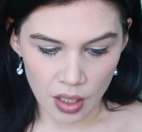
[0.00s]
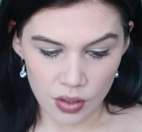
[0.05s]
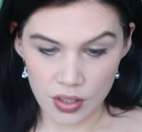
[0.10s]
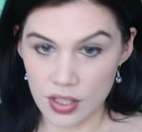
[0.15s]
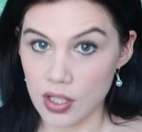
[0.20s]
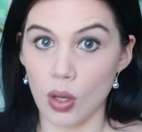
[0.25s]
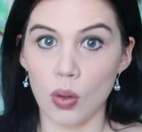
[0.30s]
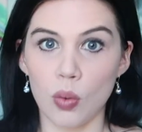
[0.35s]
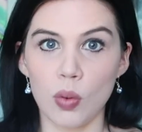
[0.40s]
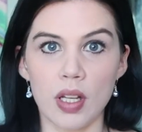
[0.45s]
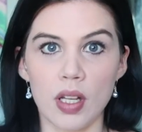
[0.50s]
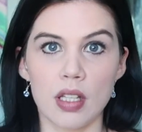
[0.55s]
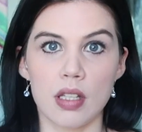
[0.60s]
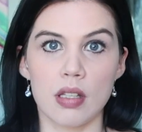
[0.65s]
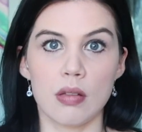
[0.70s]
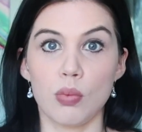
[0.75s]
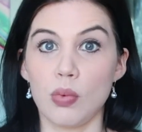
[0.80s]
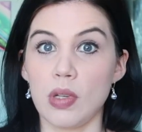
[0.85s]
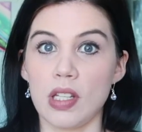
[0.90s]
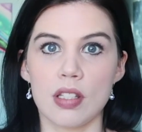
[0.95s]
so
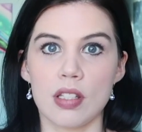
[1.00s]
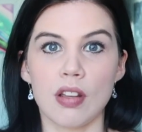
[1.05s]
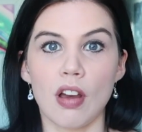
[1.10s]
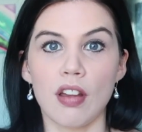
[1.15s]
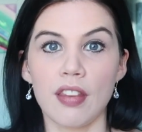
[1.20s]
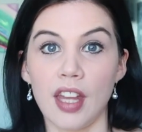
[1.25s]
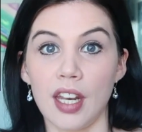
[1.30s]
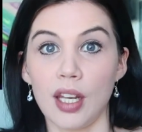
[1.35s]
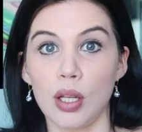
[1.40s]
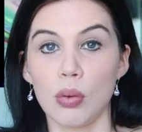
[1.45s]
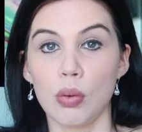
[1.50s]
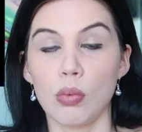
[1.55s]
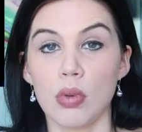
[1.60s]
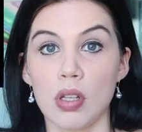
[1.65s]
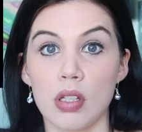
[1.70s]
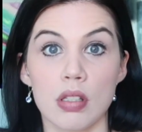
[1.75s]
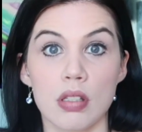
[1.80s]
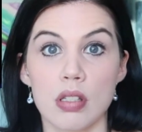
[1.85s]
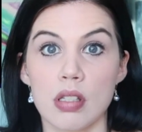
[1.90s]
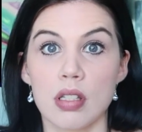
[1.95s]
we saw that it
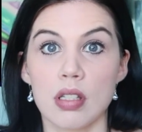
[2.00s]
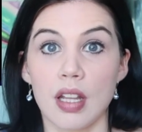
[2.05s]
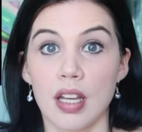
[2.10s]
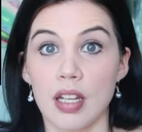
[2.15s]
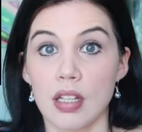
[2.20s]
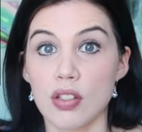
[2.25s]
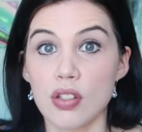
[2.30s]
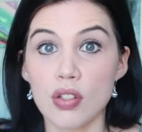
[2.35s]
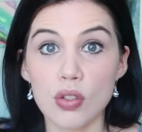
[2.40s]
was, like,